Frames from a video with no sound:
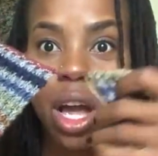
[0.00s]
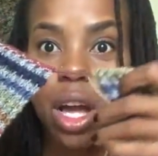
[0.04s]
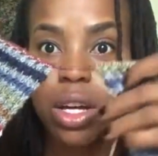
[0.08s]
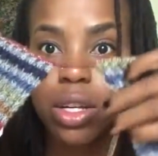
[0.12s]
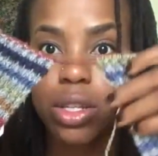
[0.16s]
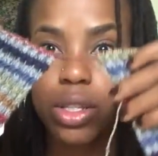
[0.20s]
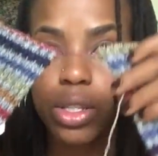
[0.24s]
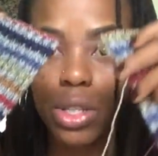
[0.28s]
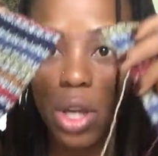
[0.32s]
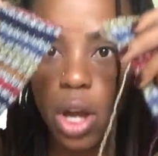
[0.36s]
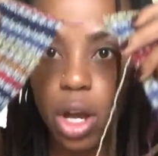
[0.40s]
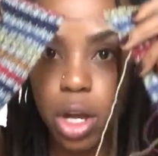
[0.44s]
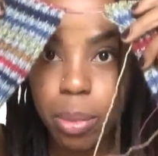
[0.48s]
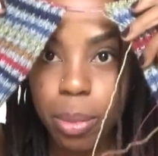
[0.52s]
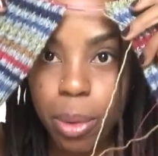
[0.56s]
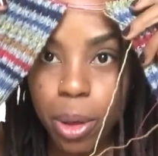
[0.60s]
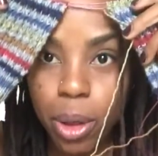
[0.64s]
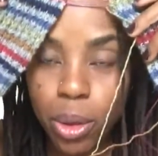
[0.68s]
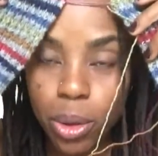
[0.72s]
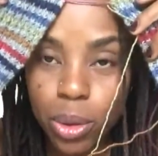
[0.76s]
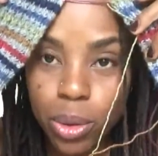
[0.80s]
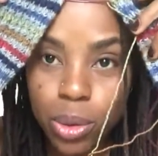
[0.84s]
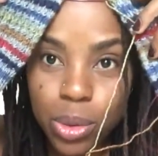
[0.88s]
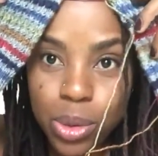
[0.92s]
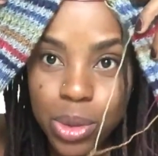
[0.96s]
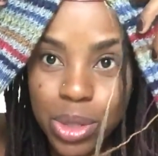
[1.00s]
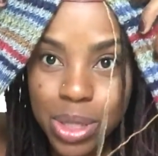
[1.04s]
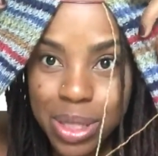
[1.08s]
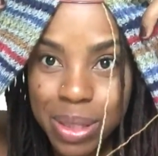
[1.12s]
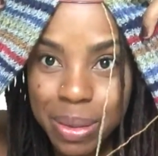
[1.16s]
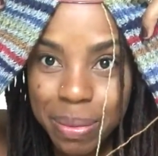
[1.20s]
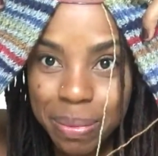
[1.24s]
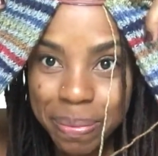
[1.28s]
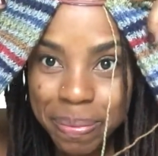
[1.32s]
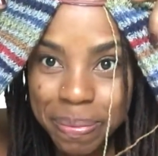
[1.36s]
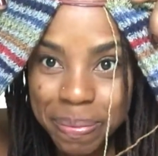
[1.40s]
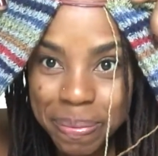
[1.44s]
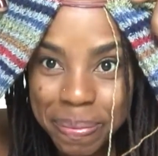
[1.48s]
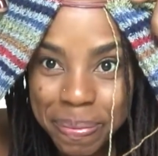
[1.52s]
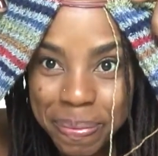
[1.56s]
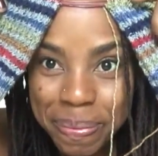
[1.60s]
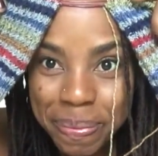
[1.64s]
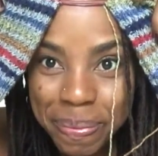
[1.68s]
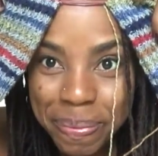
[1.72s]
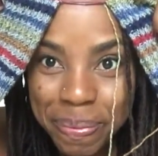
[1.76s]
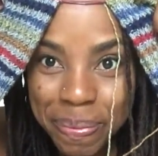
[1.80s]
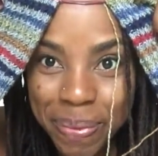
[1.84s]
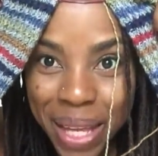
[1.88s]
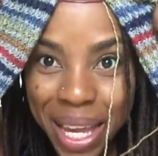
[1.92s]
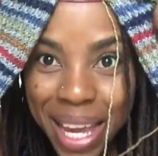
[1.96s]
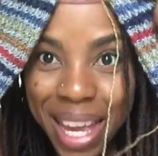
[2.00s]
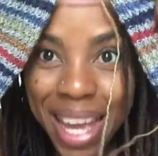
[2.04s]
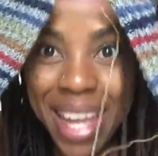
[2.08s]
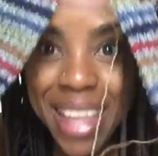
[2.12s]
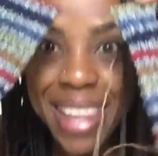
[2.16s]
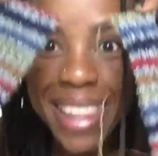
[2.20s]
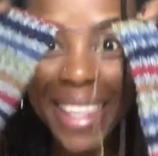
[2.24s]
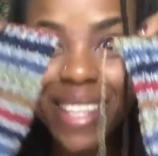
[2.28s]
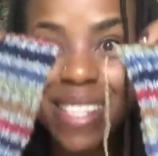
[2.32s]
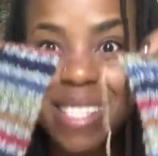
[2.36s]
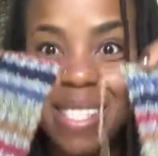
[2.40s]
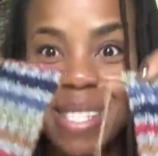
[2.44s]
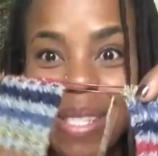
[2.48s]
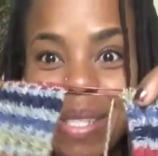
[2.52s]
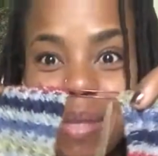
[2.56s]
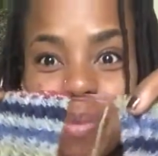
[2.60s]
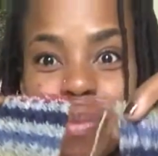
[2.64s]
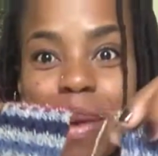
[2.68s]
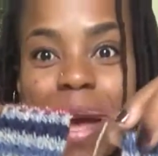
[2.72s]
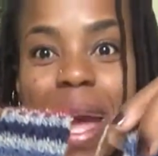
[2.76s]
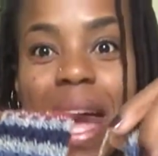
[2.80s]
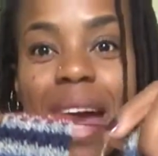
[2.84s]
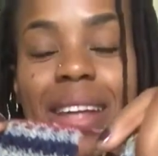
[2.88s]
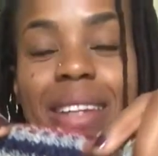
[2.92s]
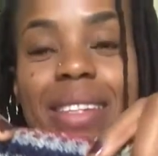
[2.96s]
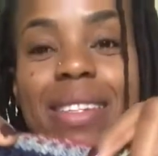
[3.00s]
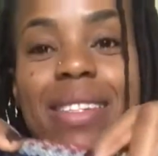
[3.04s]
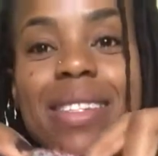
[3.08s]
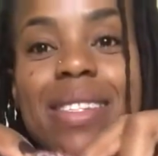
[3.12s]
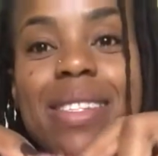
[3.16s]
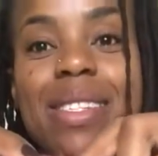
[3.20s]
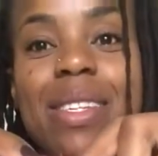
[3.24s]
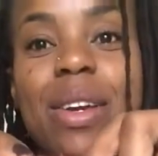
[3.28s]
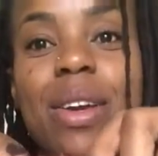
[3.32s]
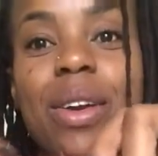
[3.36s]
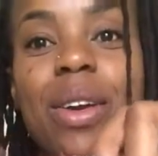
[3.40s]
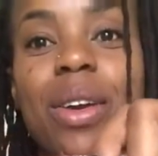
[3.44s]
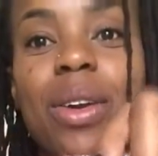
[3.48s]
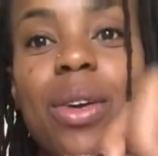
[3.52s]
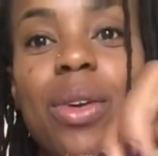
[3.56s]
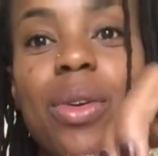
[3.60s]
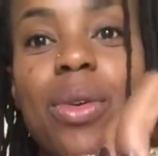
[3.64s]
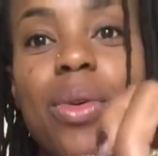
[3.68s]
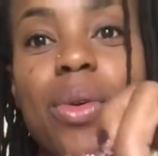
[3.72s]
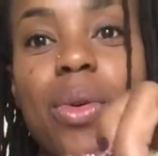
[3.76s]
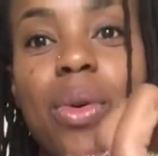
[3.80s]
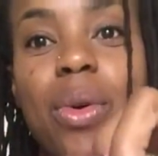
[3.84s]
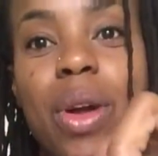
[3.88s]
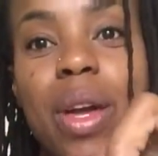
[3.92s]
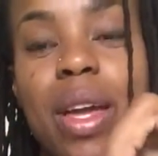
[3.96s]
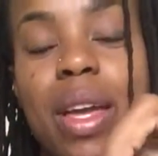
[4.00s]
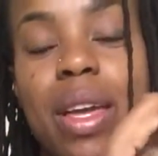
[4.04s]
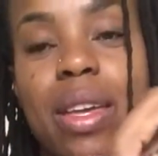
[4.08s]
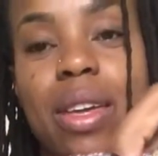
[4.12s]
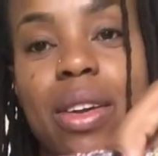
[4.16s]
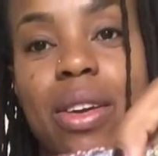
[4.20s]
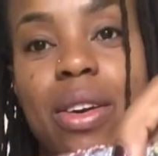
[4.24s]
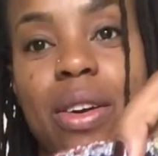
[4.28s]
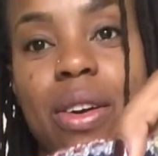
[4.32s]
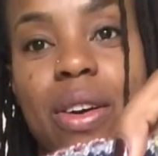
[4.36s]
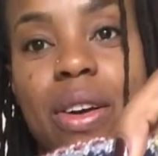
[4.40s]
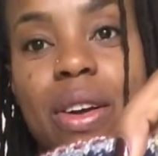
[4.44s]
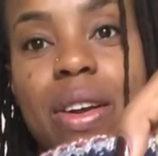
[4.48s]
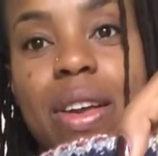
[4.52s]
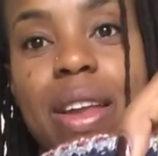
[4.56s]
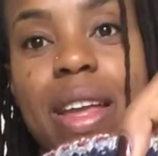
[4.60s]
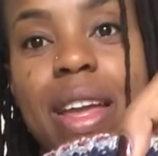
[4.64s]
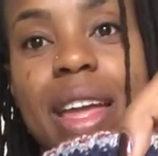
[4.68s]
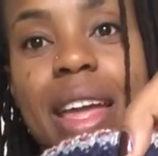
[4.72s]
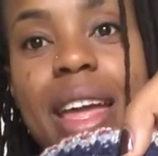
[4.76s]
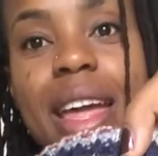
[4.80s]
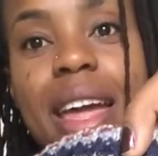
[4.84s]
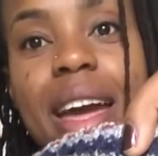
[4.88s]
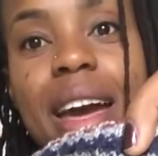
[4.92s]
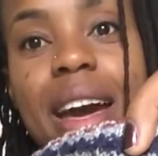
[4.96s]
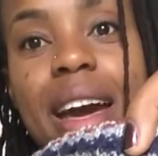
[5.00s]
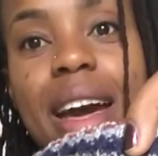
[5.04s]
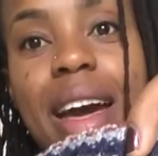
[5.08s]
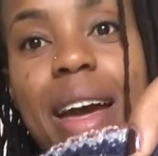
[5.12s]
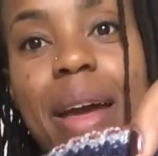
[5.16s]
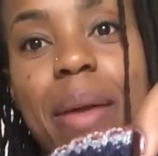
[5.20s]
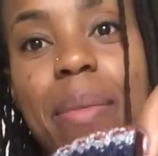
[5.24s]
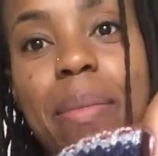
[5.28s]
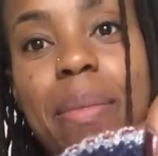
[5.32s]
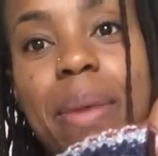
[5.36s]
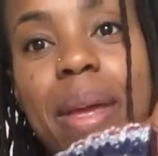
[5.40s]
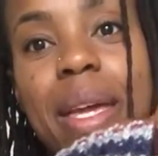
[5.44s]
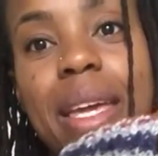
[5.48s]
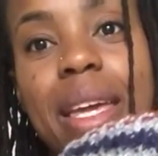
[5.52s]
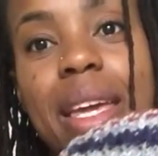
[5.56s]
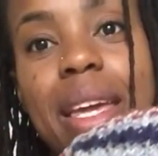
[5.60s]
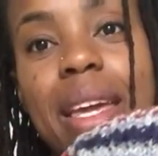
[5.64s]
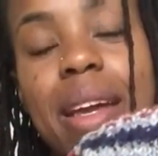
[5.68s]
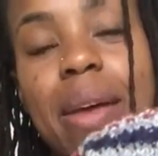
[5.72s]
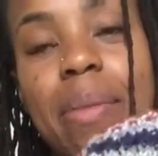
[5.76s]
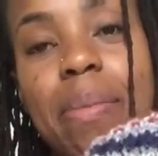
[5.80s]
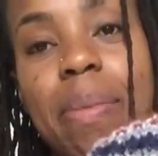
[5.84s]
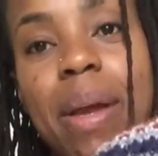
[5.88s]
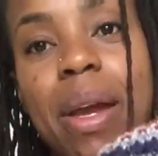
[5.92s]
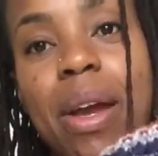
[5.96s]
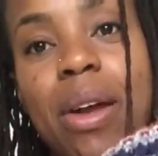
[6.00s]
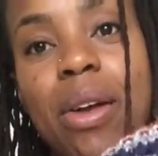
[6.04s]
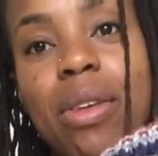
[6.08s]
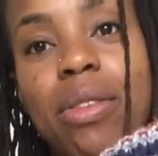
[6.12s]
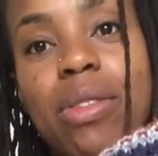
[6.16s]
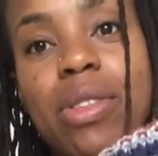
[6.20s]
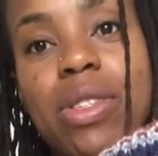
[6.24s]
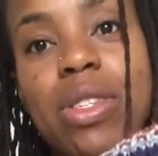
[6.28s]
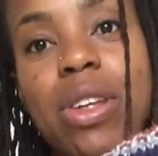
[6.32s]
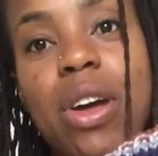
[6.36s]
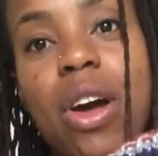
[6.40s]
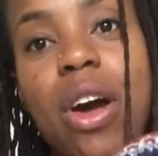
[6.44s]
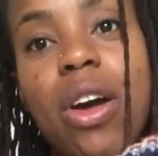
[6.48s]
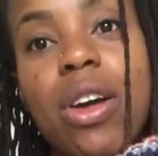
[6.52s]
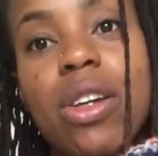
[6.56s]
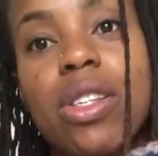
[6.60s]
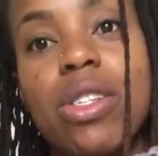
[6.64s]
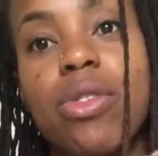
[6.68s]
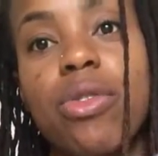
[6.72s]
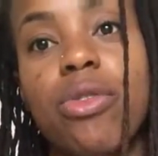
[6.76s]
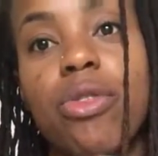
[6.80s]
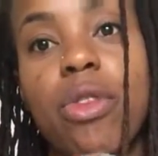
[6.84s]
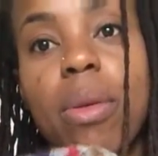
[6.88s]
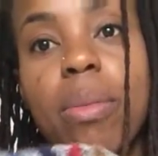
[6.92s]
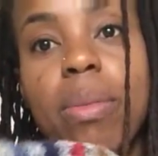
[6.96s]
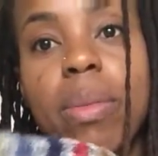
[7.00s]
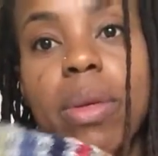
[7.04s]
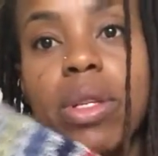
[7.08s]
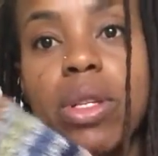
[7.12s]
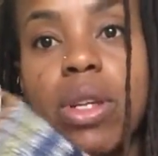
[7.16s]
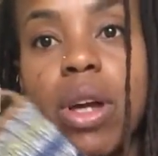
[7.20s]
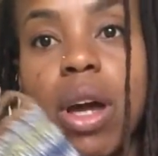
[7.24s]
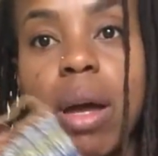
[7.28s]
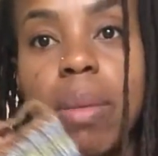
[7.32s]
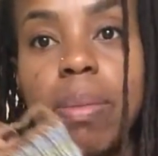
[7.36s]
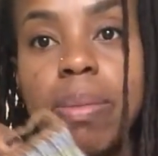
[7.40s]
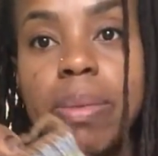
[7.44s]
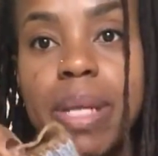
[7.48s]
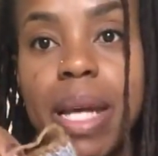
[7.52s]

sock pose. This is Patons Kroy yarn. I'm making a pair of socks from the top